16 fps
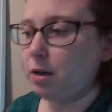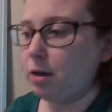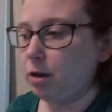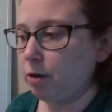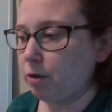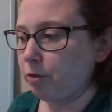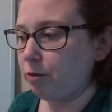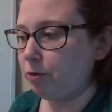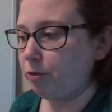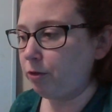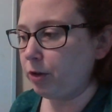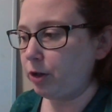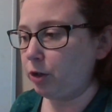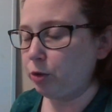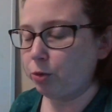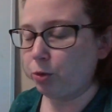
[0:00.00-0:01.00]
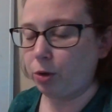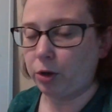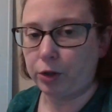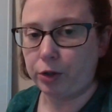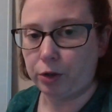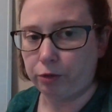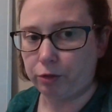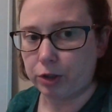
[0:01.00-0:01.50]
of your
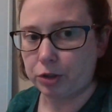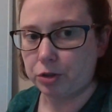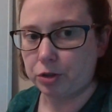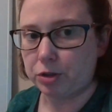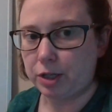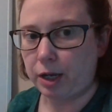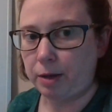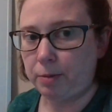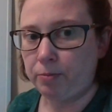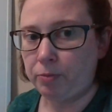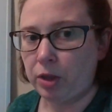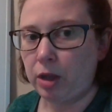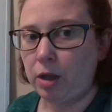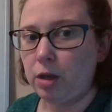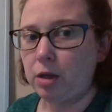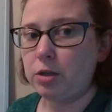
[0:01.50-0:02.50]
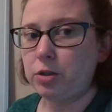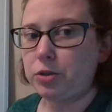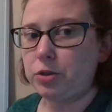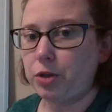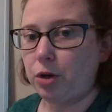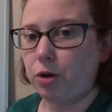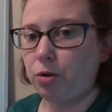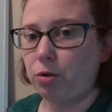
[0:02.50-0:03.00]
universal set.
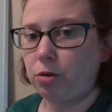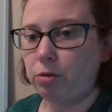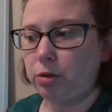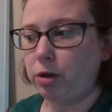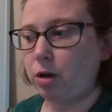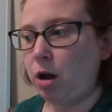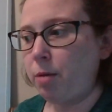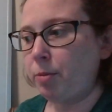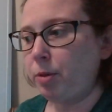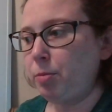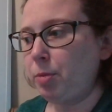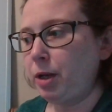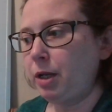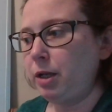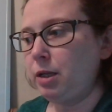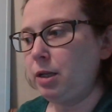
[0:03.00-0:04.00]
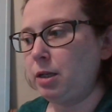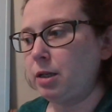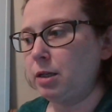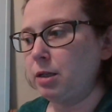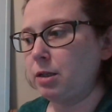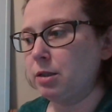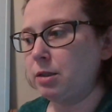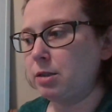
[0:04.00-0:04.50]
So the complement
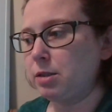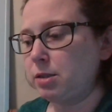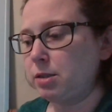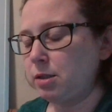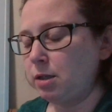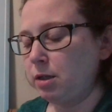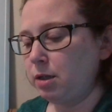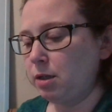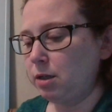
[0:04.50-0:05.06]
is